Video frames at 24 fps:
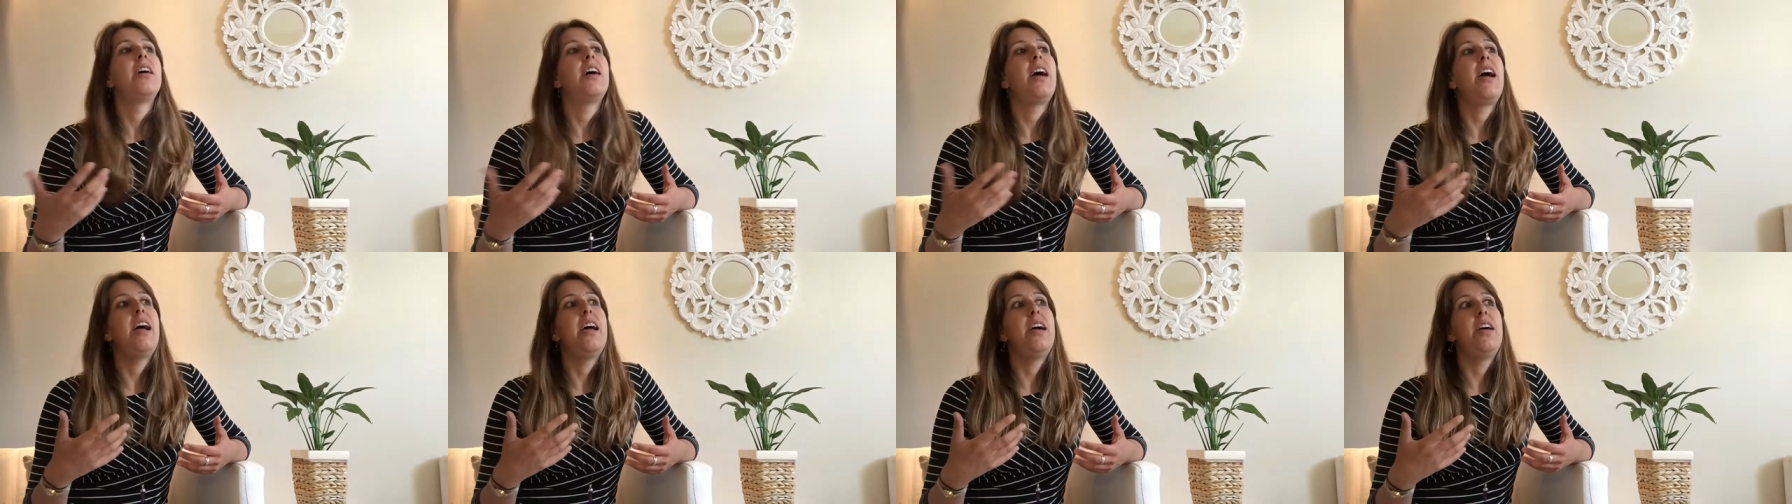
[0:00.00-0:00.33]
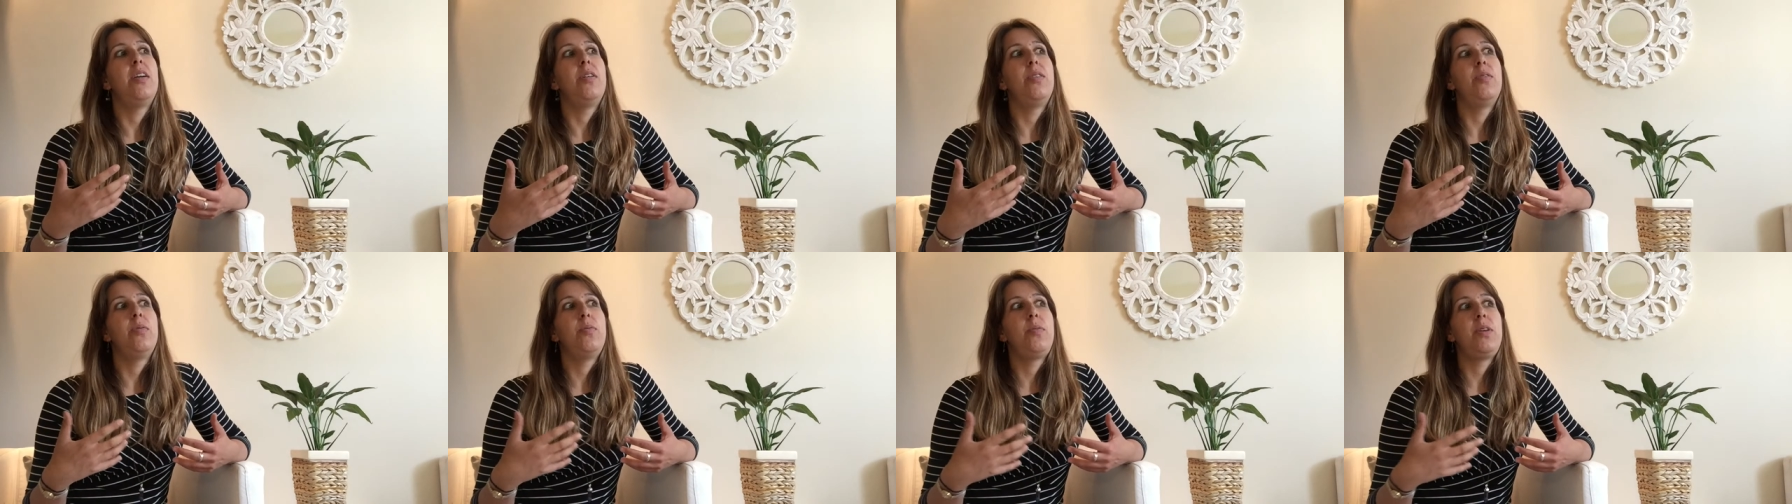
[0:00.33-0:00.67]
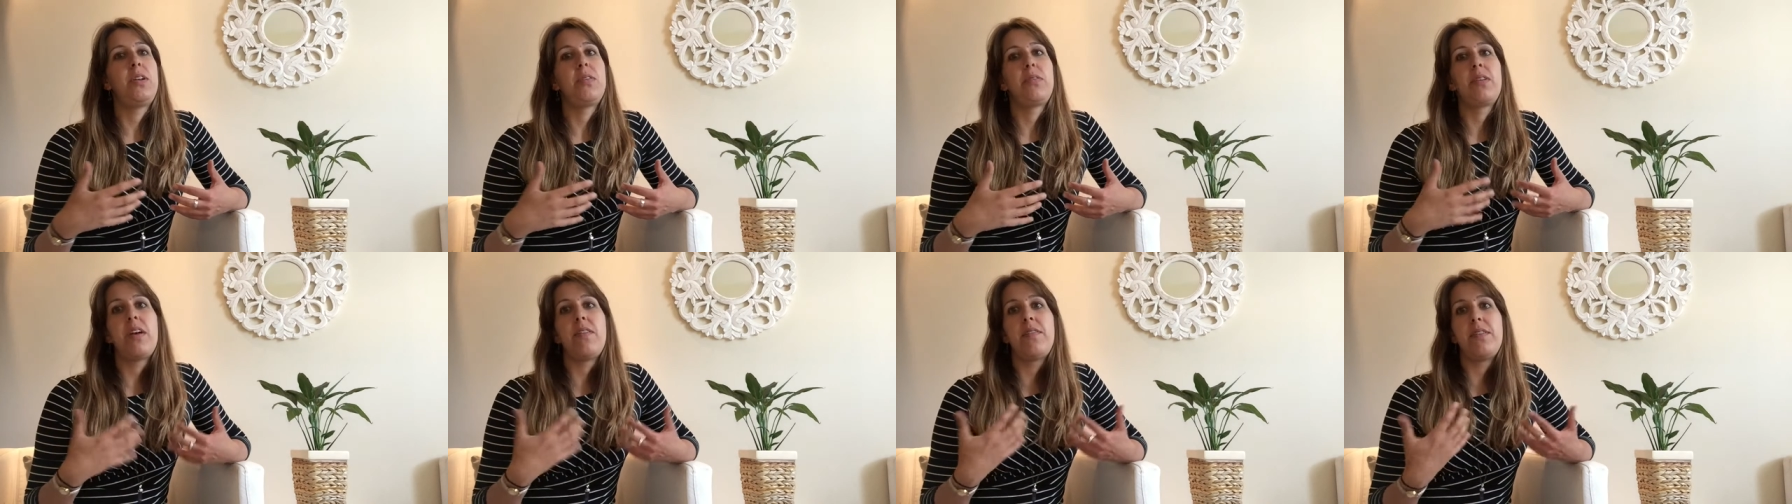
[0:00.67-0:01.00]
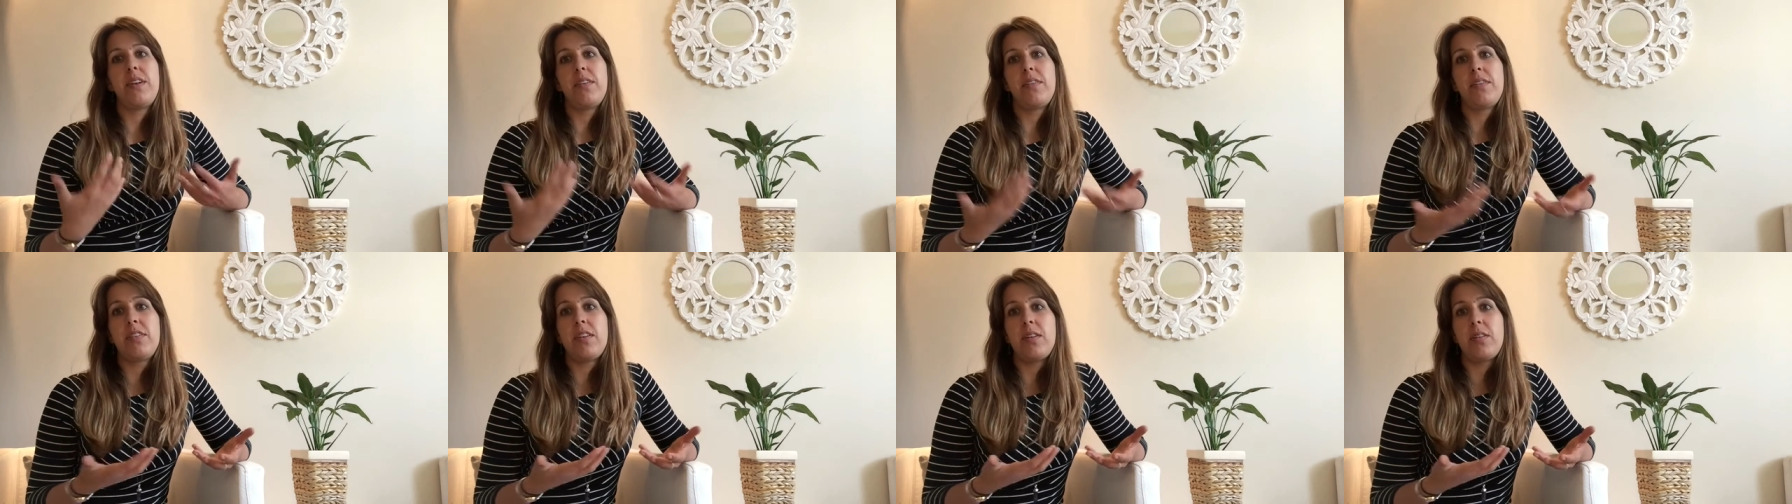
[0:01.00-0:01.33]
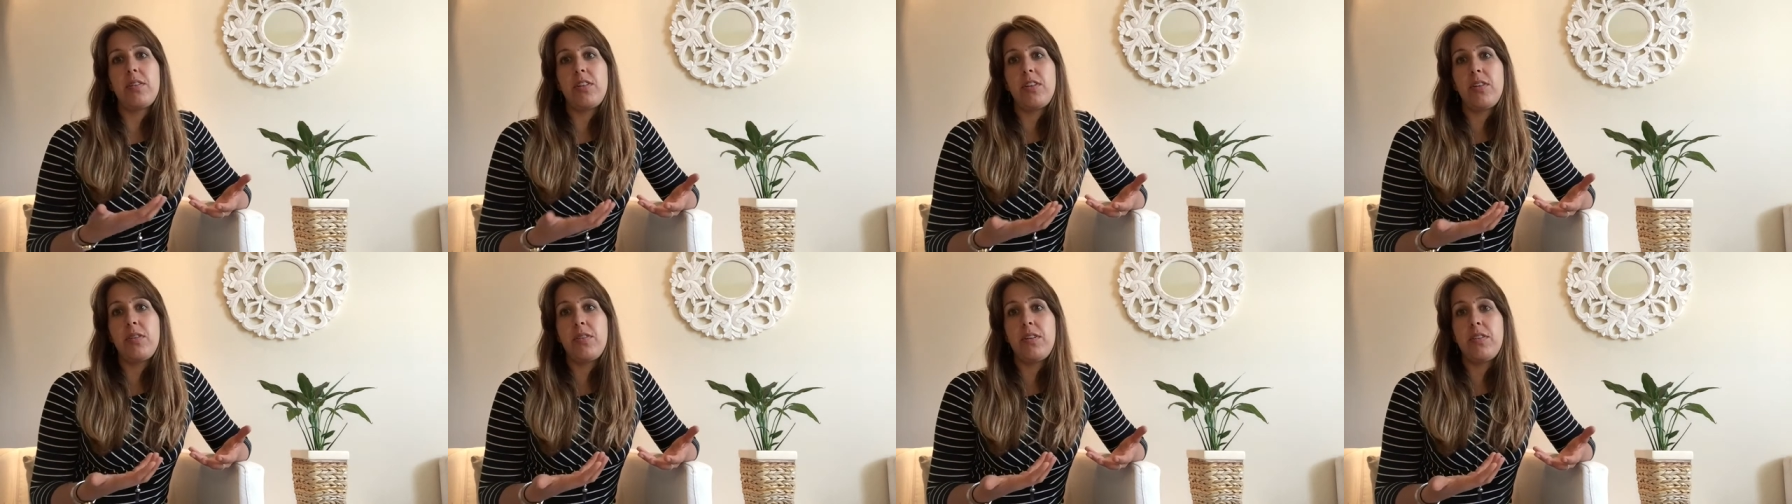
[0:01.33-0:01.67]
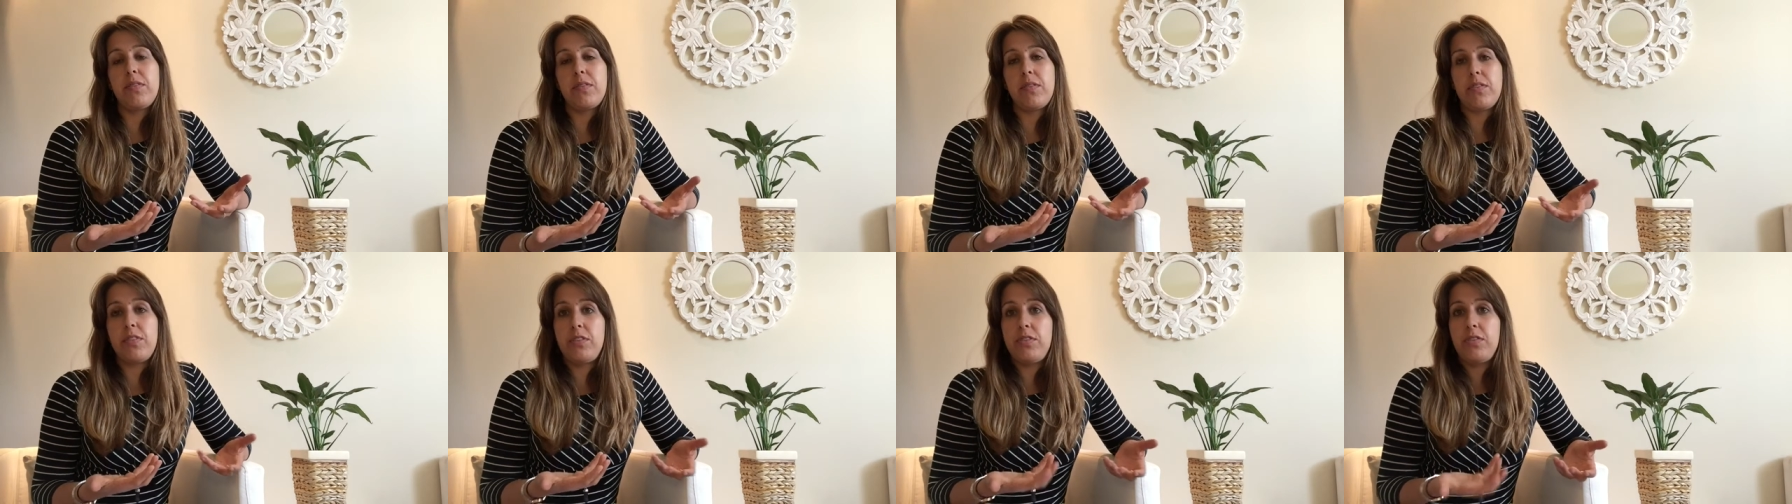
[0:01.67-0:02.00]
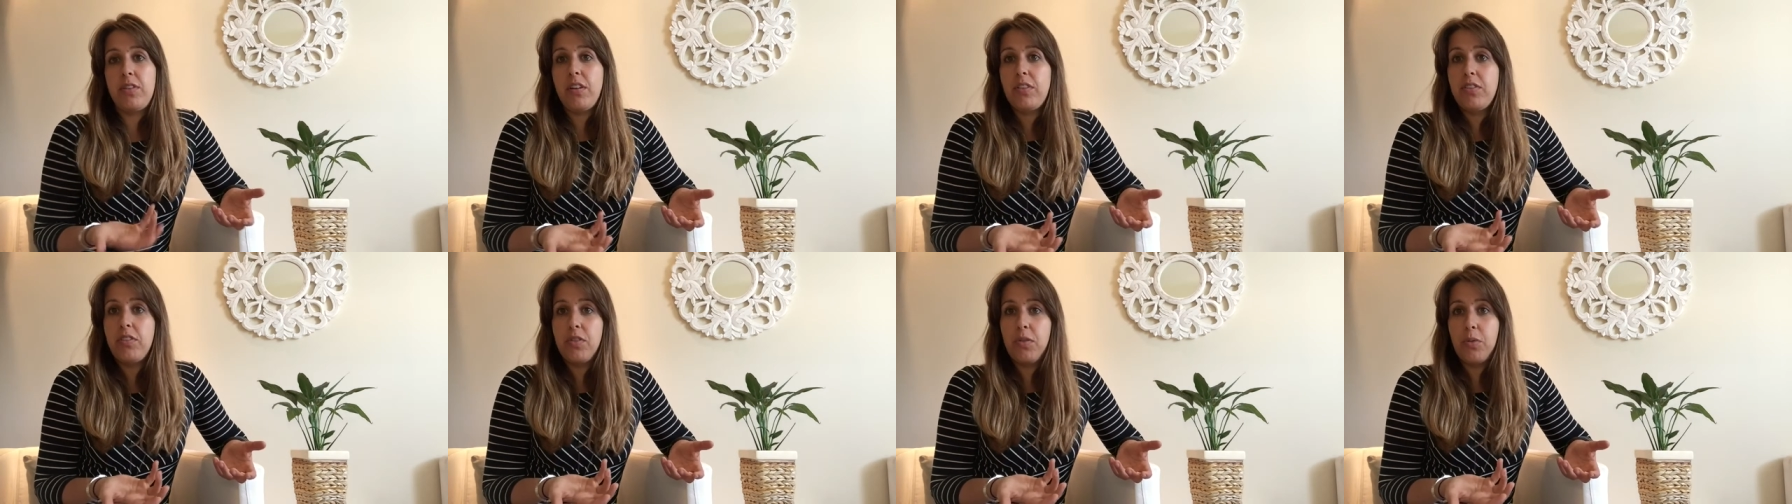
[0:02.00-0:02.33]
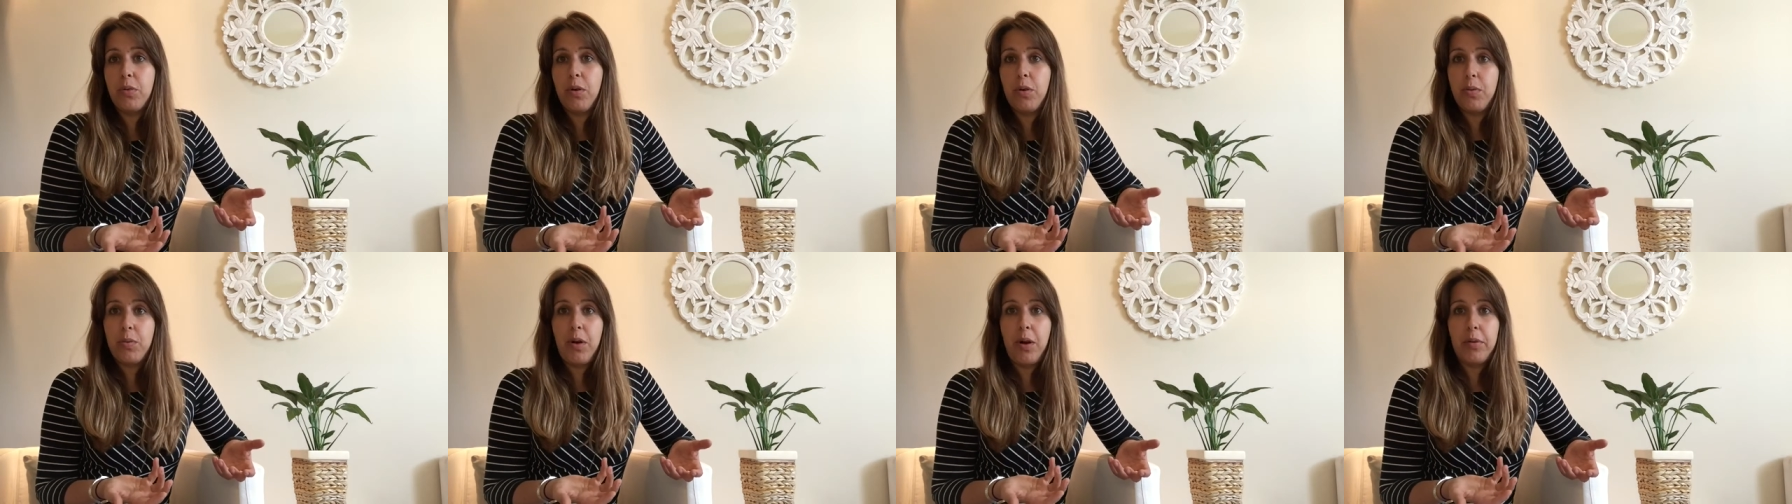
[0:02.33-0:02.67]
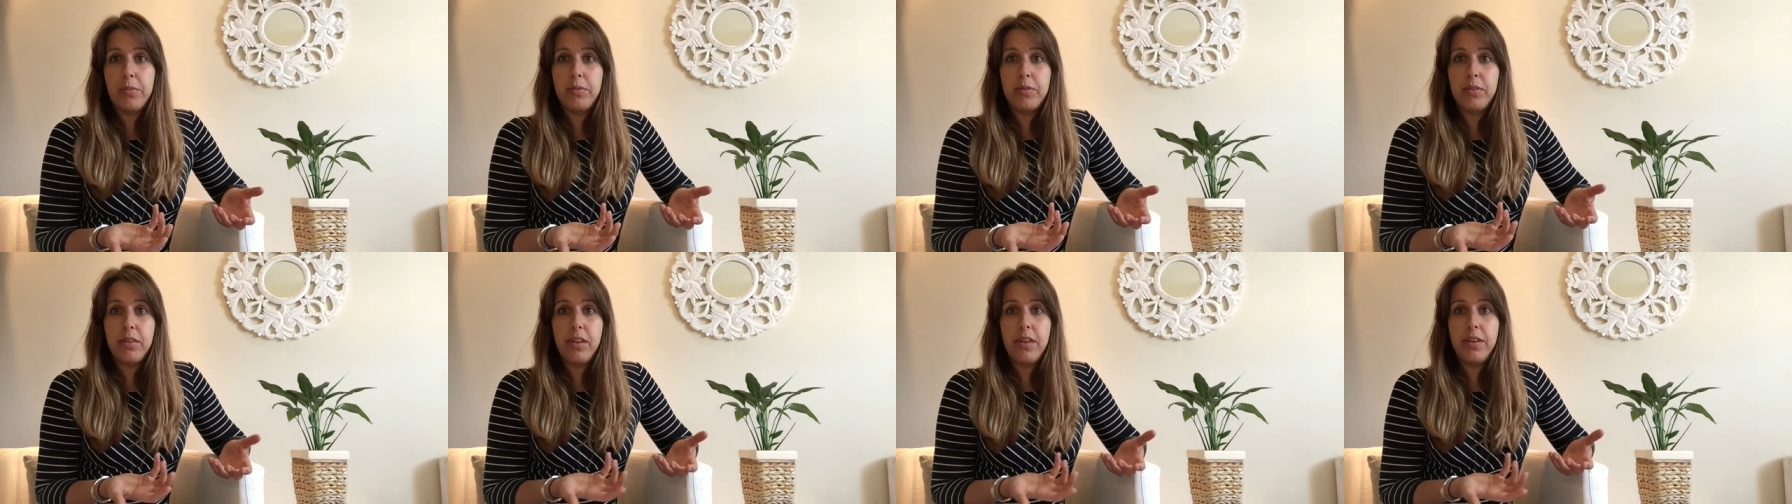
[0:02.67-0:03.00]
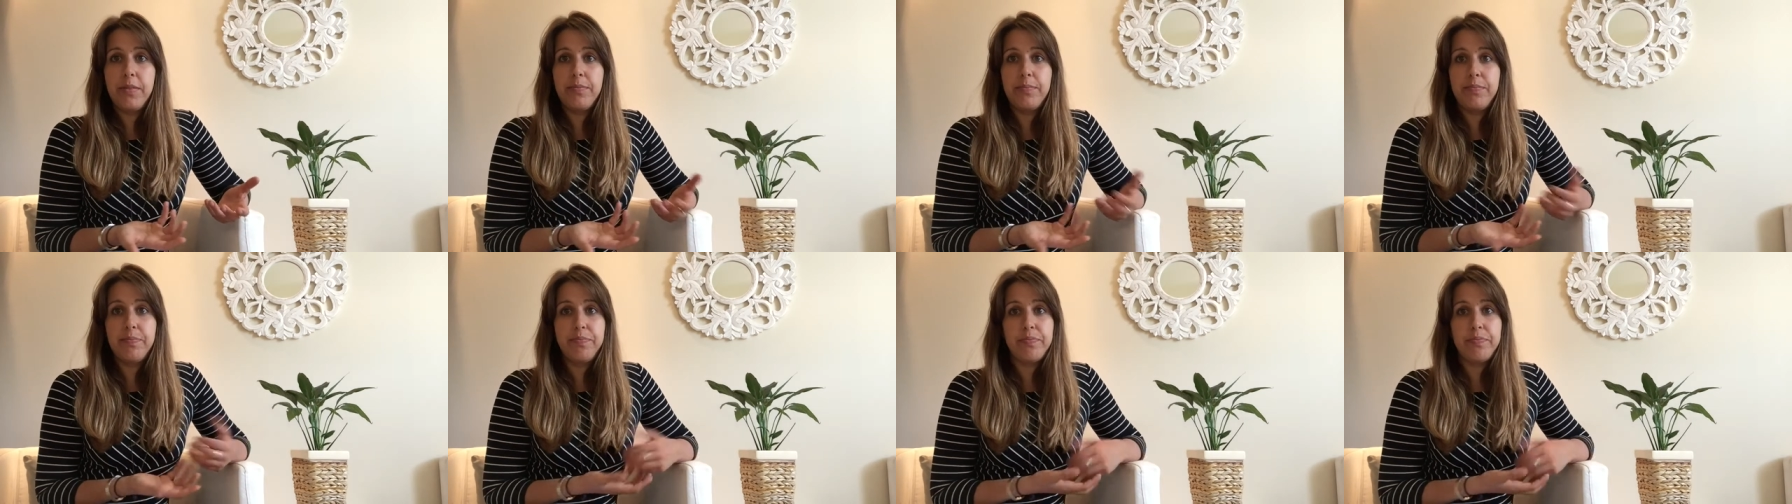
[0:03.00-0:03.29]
and we don't have enough serotonin for the drugs to work properly.